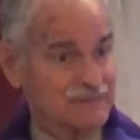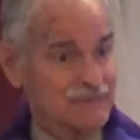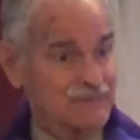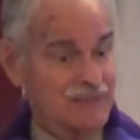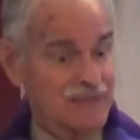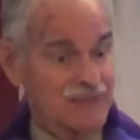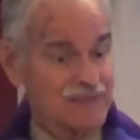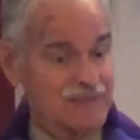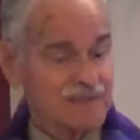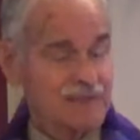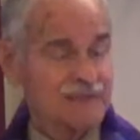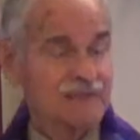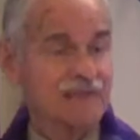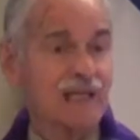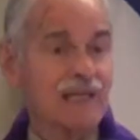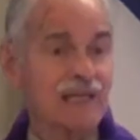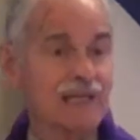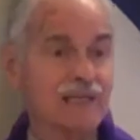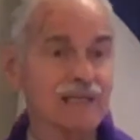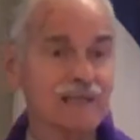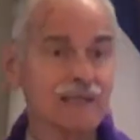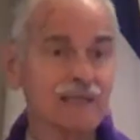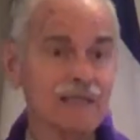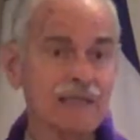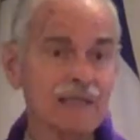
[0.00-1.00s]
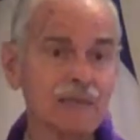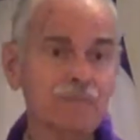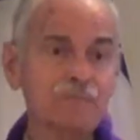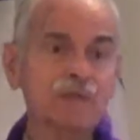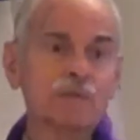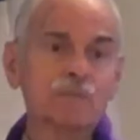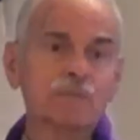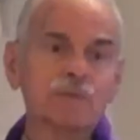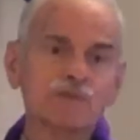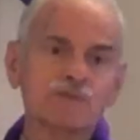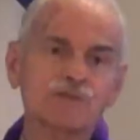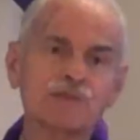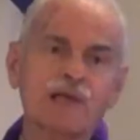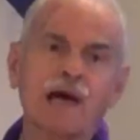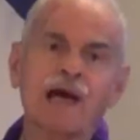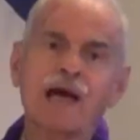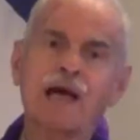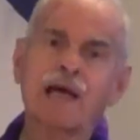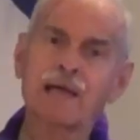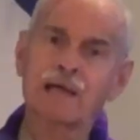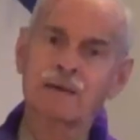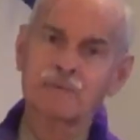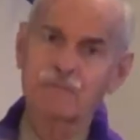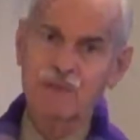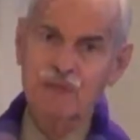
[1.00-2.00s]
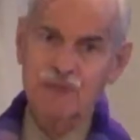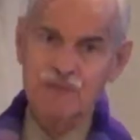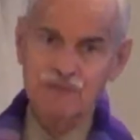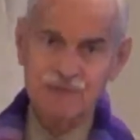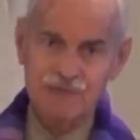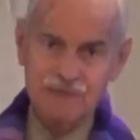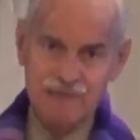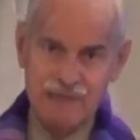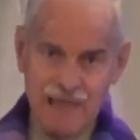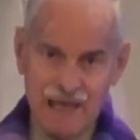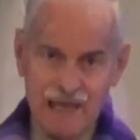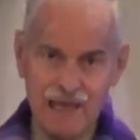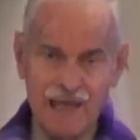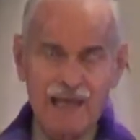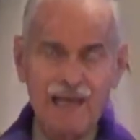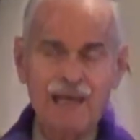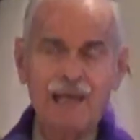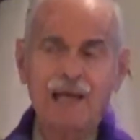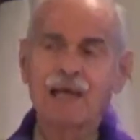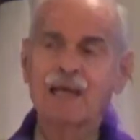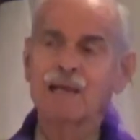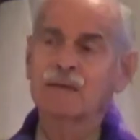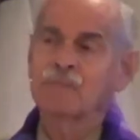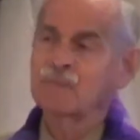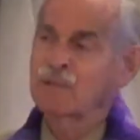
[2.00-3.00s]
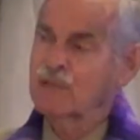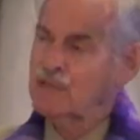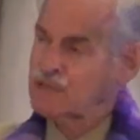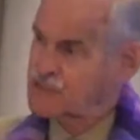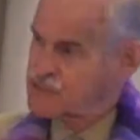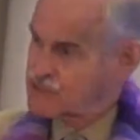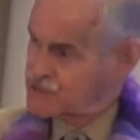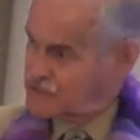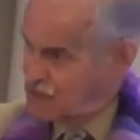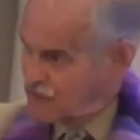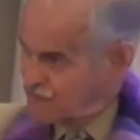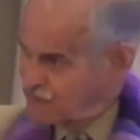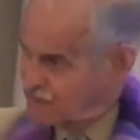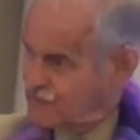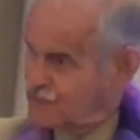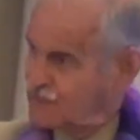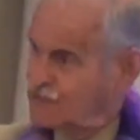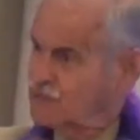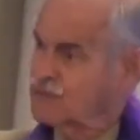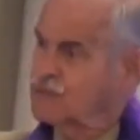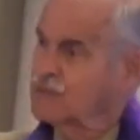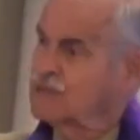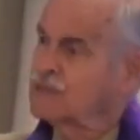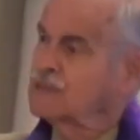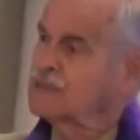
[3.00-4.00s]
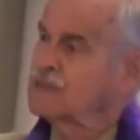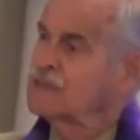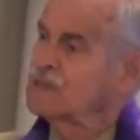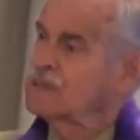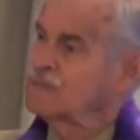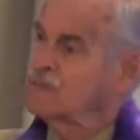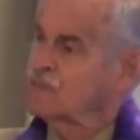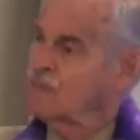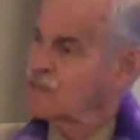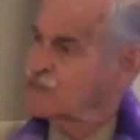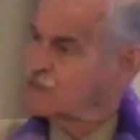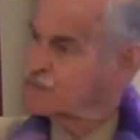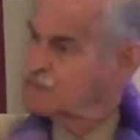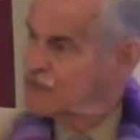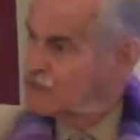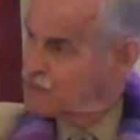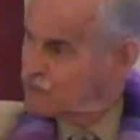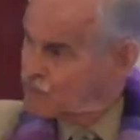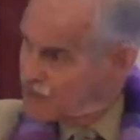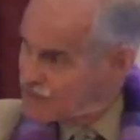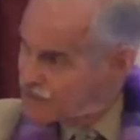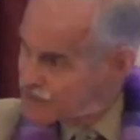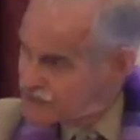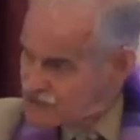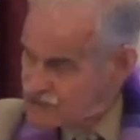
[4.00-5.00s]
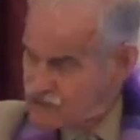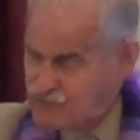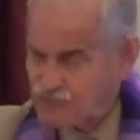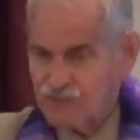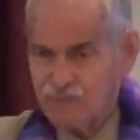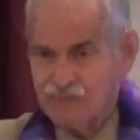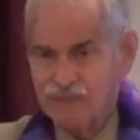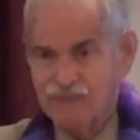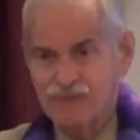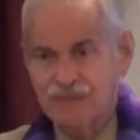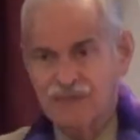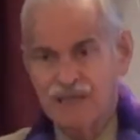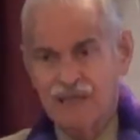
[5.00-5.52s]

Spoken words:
Jesus telling them the Messiah must die, must suffer, must be raised from the